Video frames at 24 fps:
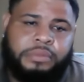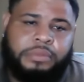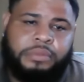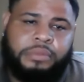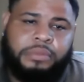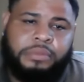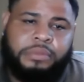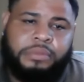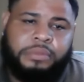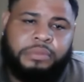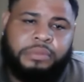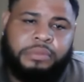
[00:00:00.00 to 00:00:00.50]

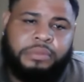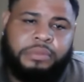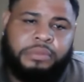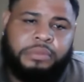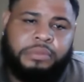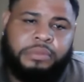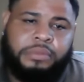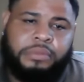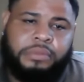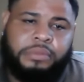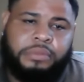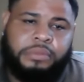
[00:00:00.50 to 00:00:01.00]

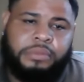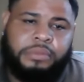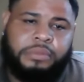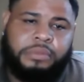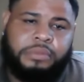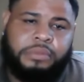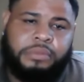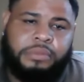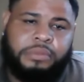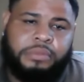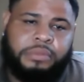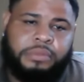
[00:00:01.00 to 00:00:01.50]

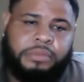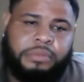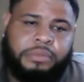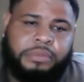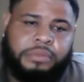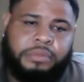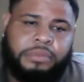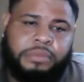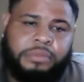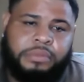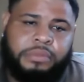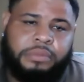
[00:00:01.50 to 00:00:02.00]

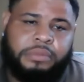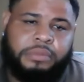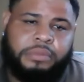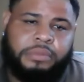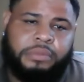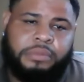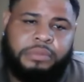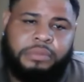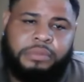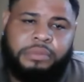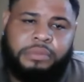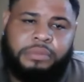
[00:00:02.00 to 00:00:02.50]

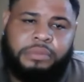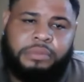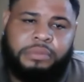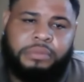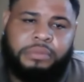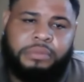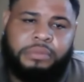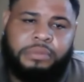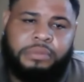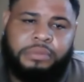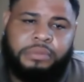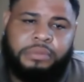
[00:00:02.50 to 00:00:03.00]

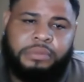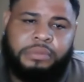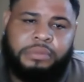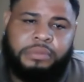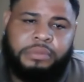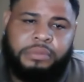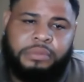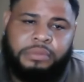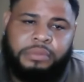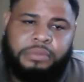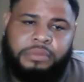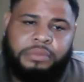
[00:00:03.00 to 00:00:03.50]

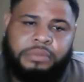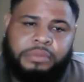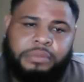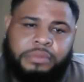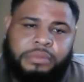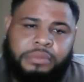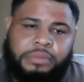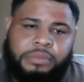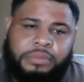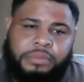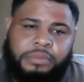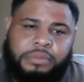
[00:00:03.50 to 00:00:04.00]

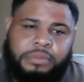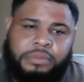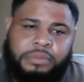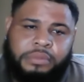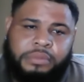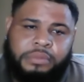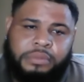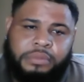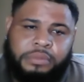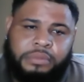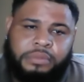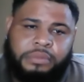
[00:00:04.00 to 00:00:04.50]

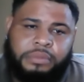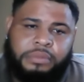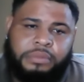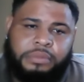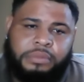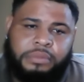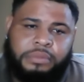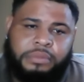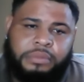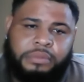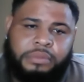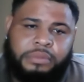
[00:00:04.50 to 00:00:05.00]

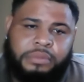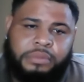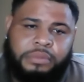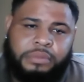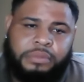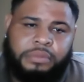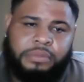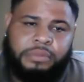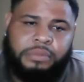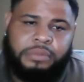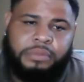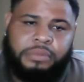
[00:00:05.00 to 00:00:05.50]

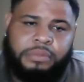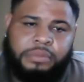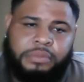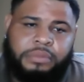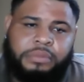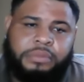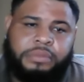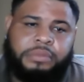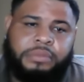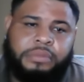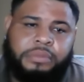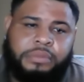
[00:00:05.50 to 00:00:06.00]

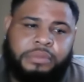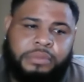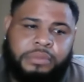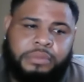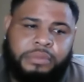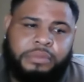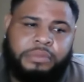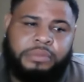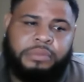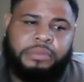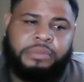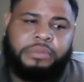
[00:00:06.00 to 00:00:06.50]

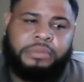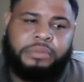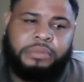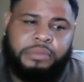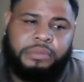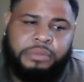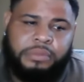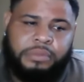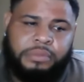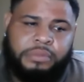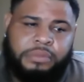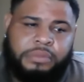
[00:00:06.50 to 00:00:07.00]

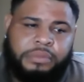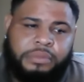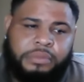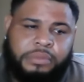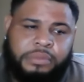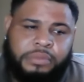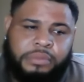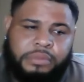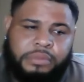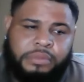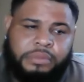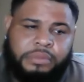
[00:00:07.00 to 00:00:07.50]

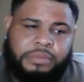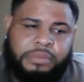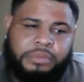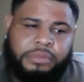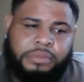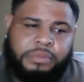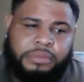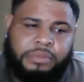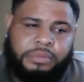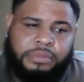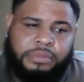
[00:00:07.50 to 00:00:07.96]
No words are spoken by the person on screen.